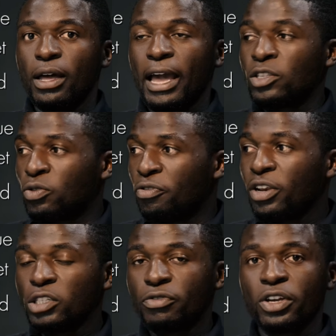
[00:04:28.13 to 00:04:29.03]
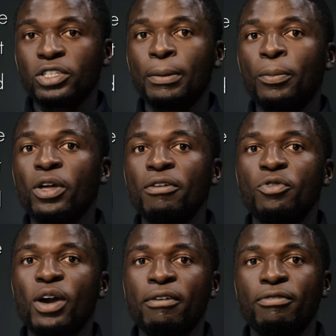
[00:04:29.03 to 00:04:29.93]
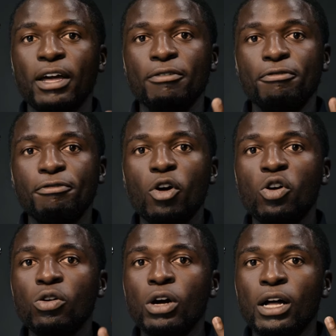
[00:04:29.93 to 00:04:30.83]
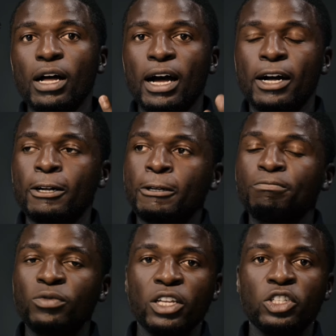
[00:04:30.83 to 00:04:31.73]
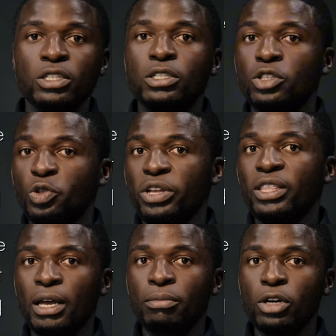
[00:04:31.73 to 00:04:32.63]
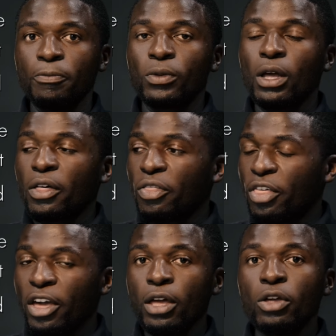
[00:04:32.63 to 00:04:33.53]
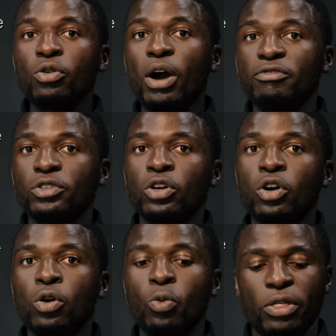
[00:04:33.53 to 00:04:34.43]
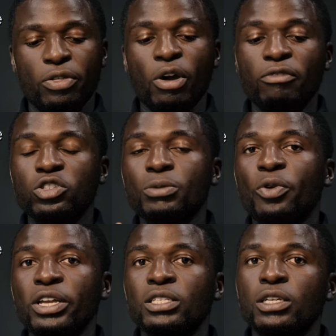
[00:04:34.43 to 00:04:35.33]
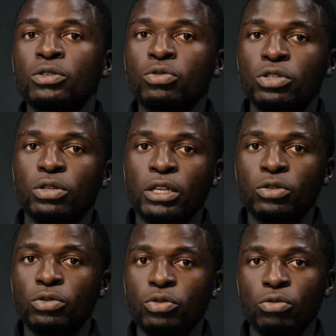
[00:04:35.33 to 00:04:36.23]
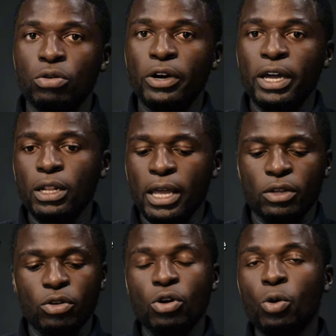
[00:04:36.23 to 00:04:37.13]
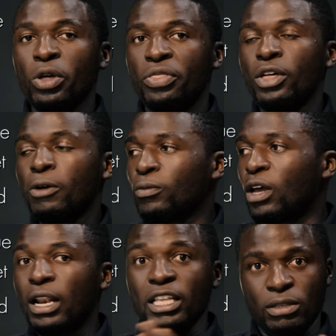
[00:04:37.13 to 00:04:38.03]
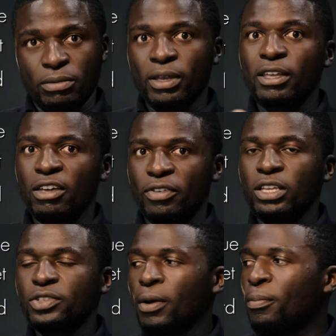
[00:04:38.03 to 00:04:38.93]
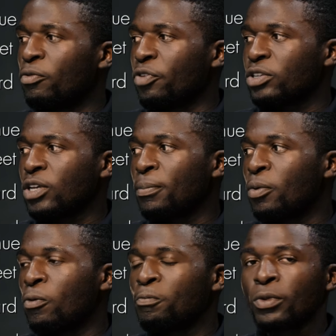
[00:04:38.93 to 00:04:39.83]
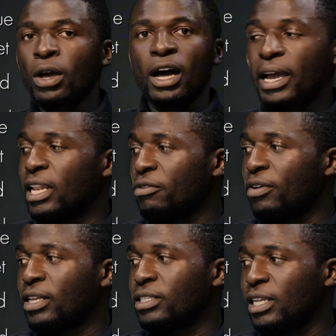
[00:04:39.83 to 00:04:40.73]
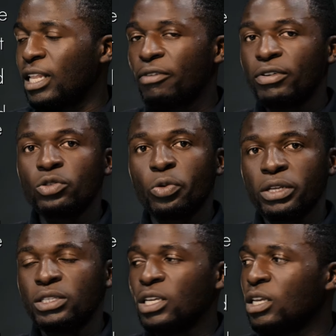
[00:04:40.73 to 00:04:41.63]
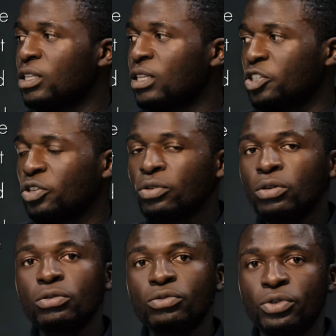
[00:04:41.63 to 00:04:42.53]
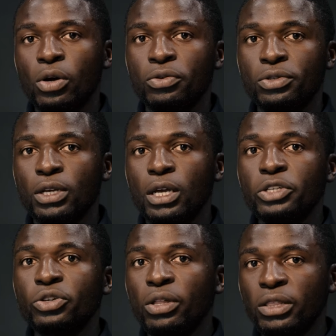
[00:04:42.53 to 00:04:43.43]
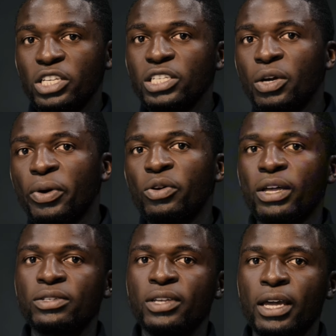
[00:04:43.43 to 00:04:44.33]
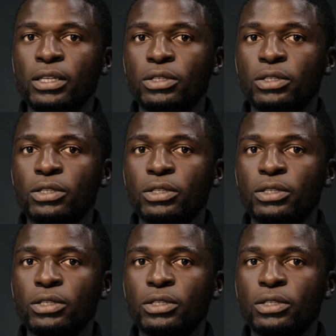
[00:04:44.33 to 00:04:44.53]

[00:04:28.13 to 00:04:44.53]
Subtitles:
And to finish, for example, if you have a 4-digit street number, then you have to separate it into 2, okay? Like you go with, let me give an example. For example, I live at 1120 National Road. So this is the way you can say